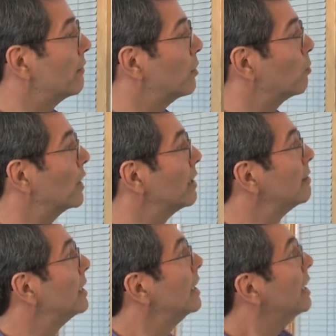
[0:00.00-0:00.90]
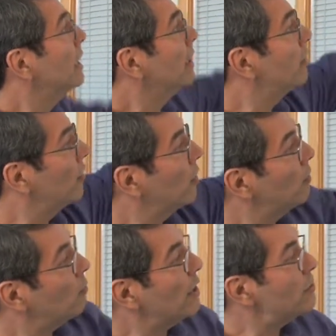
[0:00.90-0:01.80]
if you will.
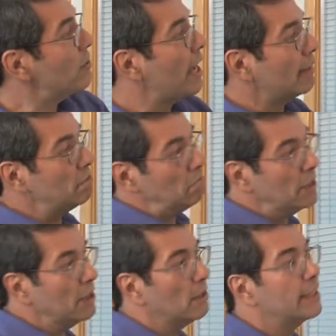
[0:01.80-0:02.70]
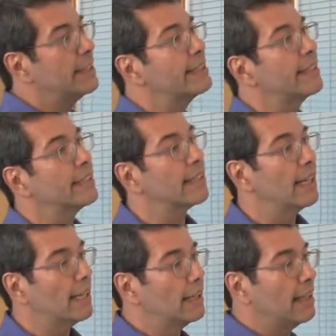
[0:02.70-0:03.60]
So once you have, you know, a decent
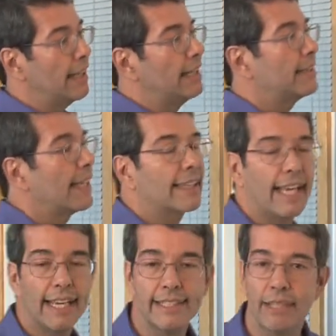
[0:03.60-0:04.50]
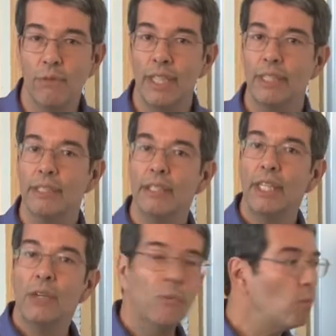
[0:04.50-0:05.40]
list like that, I'd say, well,
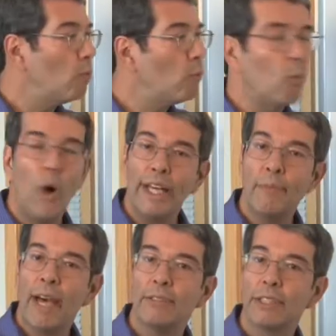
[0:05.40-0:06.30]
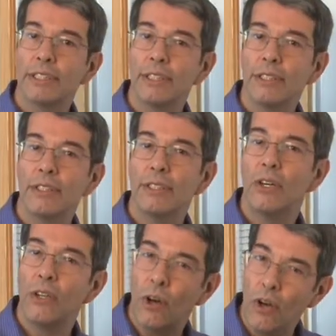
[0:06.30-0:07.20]
what about
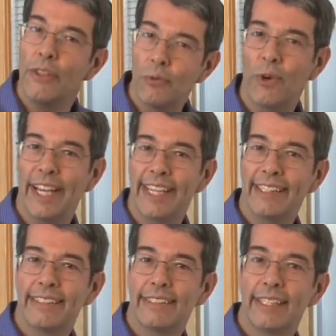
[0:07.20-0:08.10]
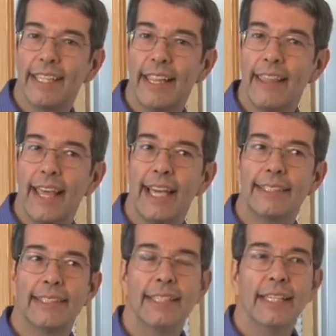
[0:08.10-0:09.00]
other ways
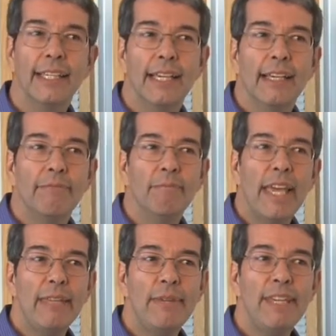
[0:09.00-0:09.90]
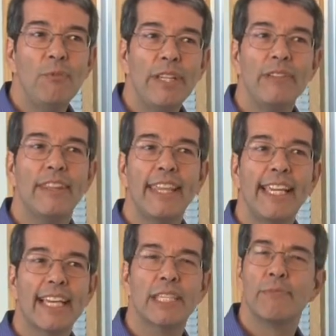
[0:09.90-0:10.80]
that maybe we don't
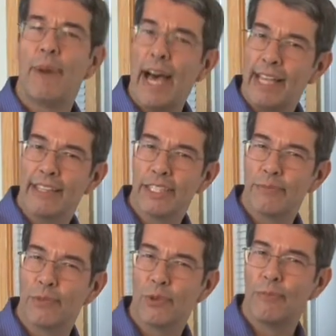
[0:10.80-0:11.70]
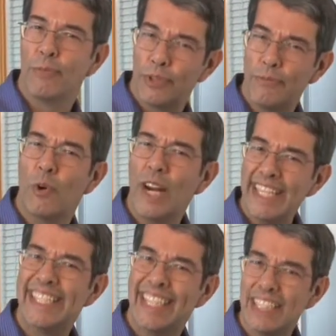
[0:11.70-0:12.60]
think as violence, but more
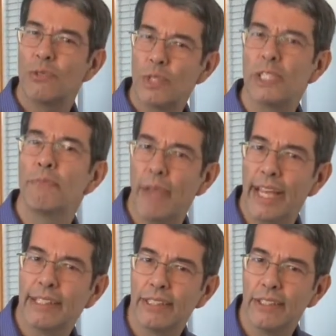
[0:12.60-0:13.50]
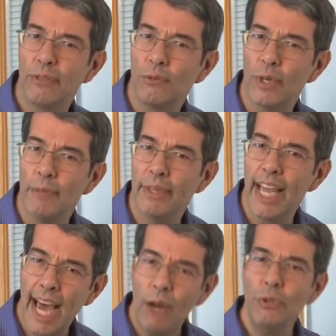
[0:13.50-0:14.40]
as disrespect of women?
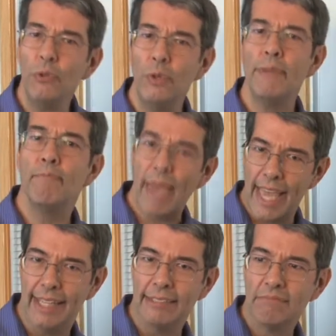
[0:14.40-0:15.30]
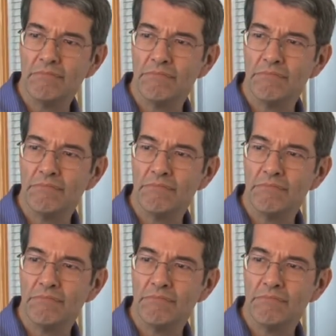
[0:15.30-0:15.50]
How do we men